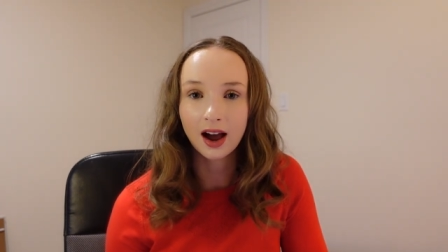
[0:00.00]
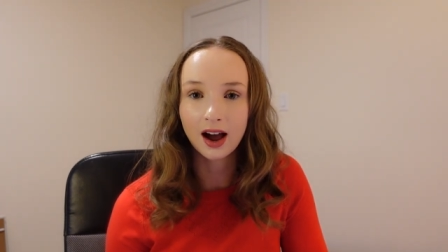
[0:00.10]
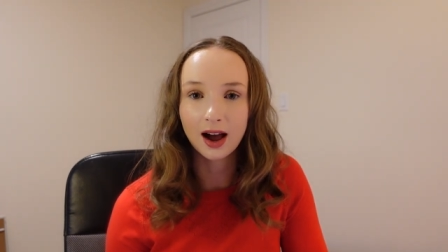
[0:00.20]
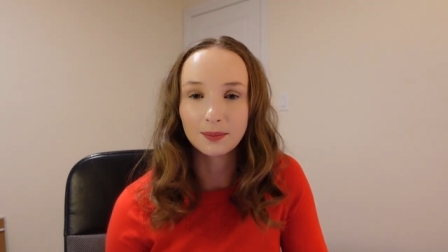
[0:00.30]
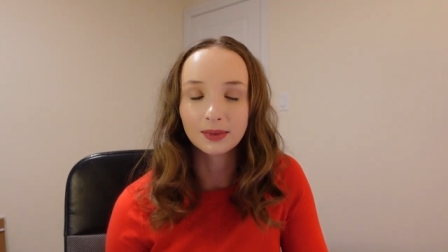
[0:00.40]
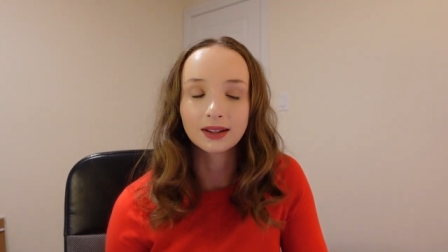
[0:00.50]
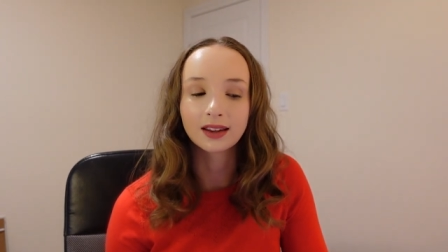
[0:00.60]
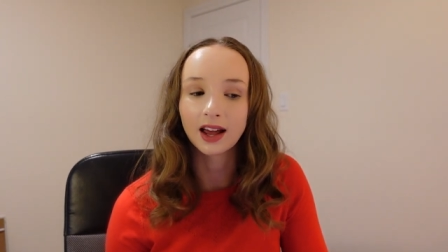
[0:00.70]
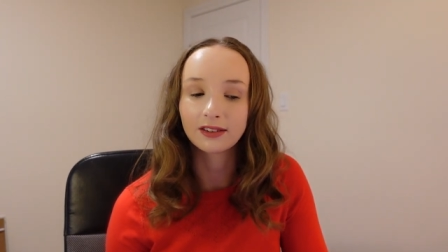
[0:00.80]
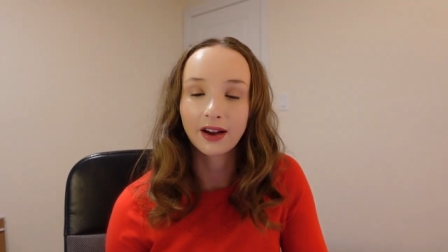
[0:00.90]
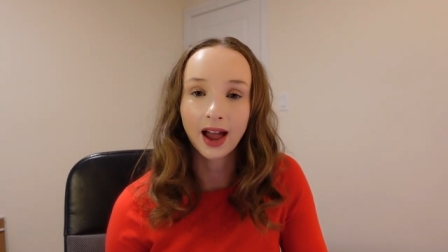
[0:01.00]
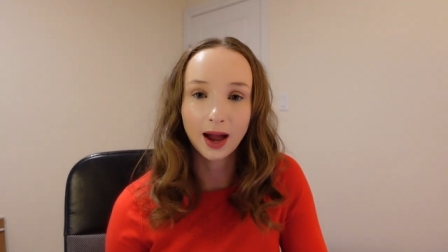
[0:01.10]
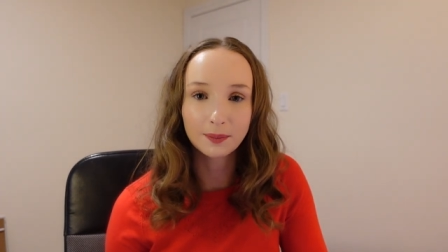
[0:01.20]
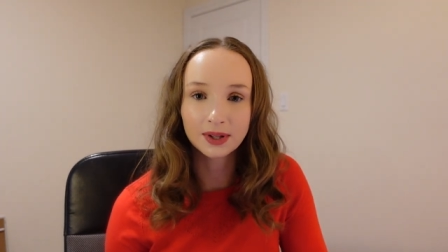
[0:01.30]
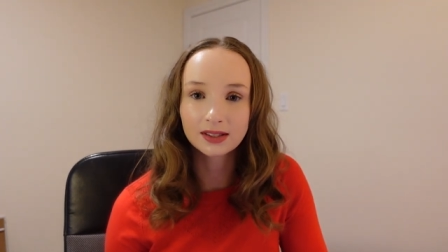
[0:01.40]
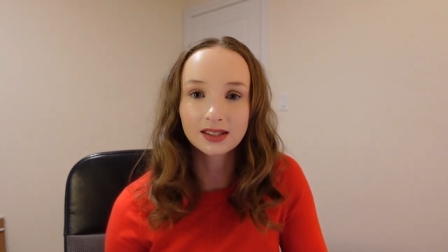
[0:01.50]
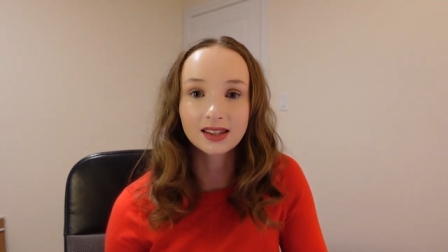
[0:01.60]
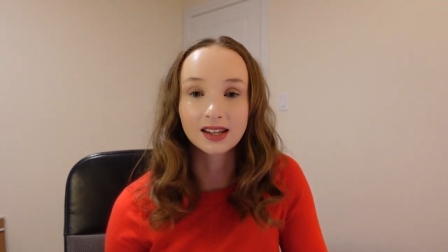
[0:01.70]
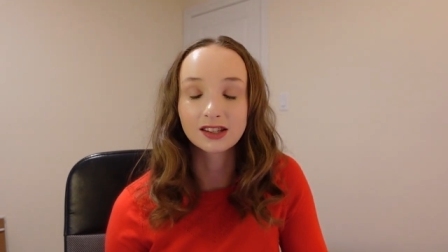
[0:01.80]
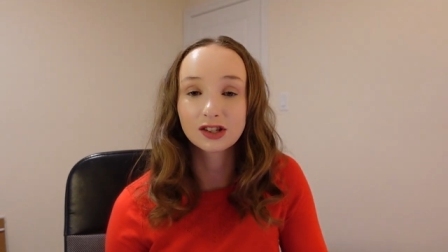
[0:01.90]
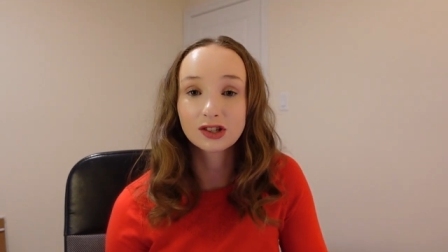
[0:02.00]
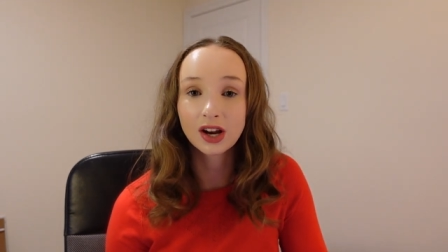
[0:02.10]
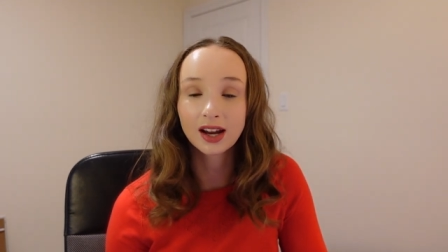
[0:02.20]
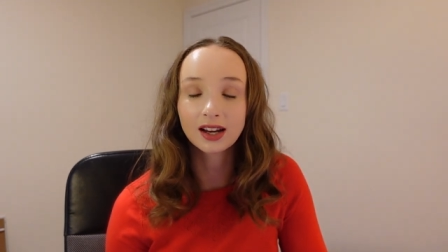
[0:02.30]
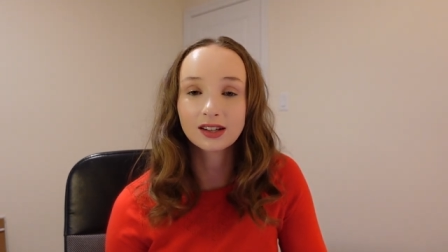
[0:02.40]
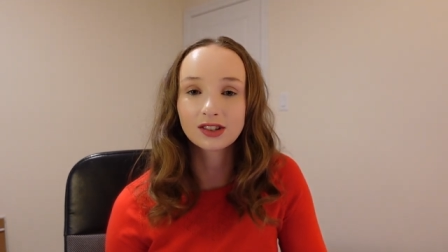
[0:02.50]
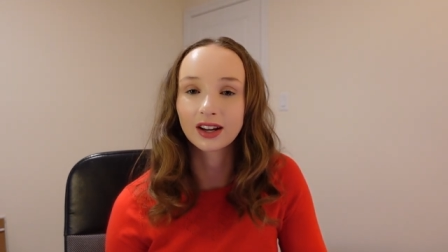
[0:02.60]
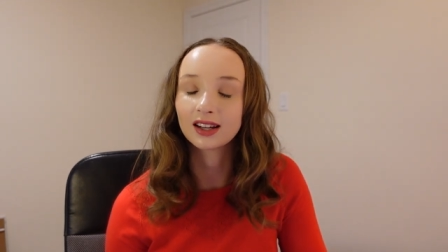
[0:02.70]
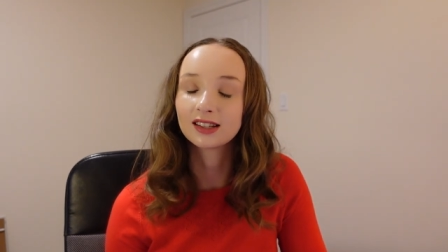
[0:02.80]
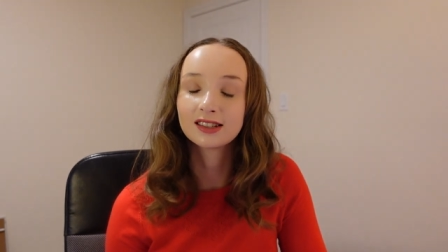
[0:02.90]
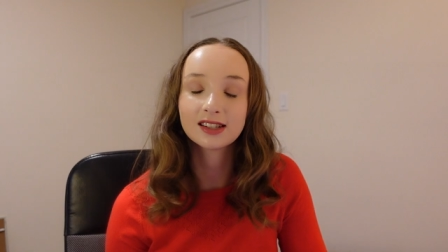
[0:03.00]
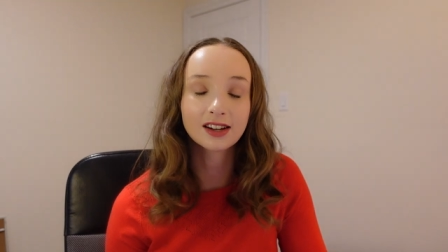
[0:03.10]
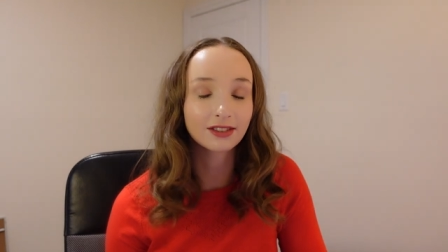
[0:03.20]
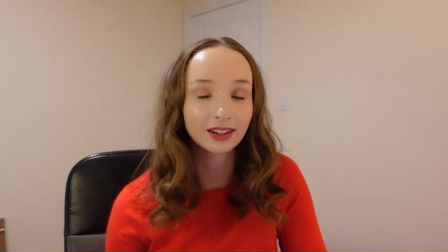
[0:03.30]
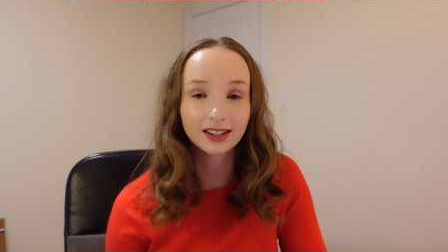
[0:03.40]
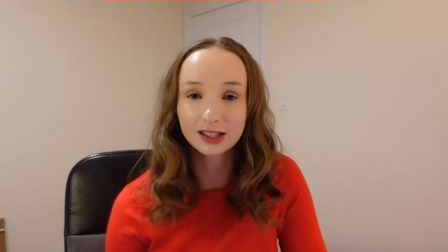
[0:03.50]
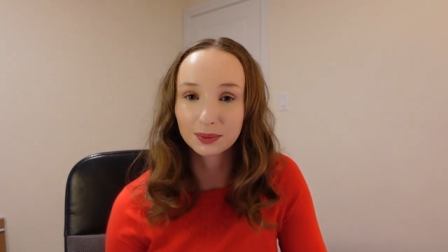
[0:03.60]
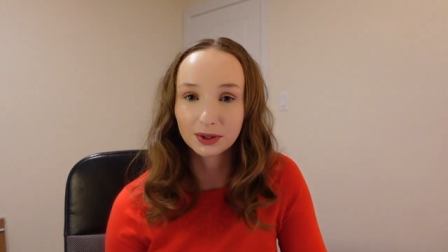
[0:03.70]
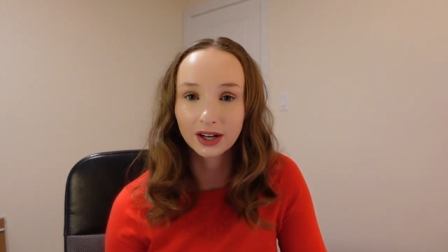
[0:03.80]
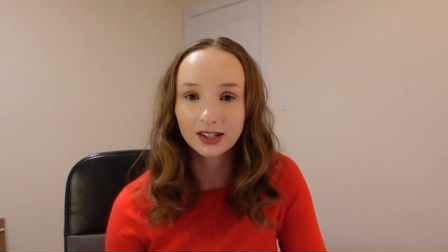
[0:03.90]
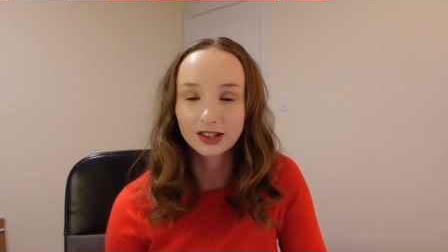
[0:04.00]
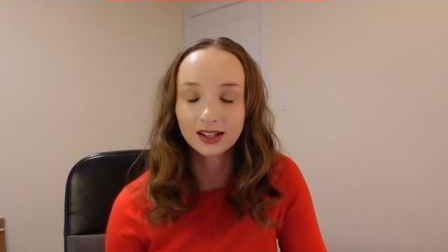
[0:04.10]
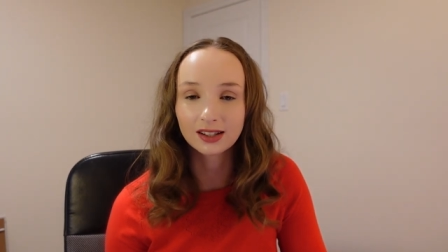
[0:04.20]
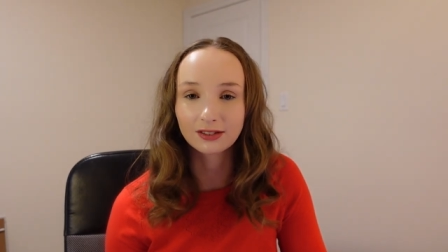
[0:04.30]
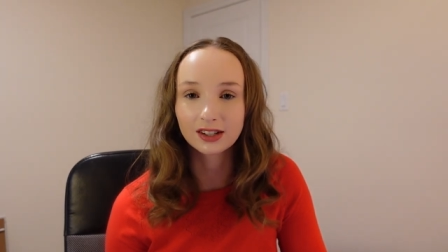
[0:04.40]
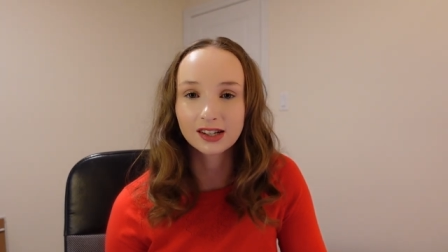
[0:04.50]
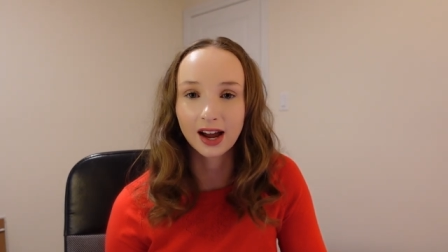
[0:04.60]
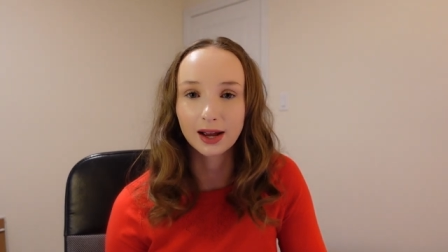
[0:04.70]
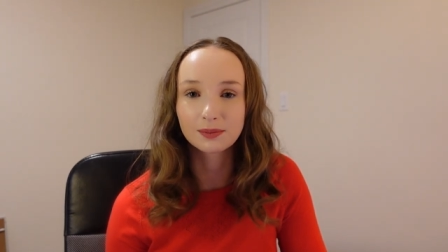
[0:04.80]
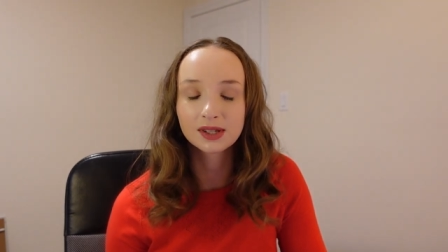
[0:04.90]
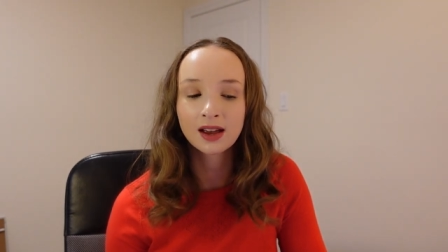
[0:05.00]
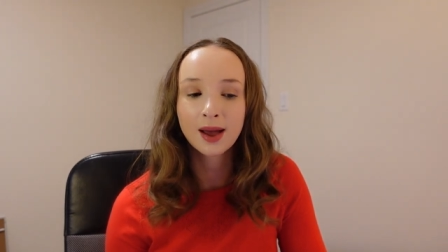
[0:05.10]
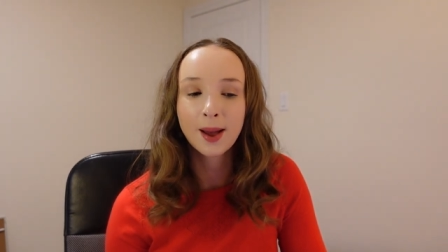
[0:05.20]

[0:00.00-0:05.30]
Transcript: Um, life happens, things change, I get different inspiration at different times.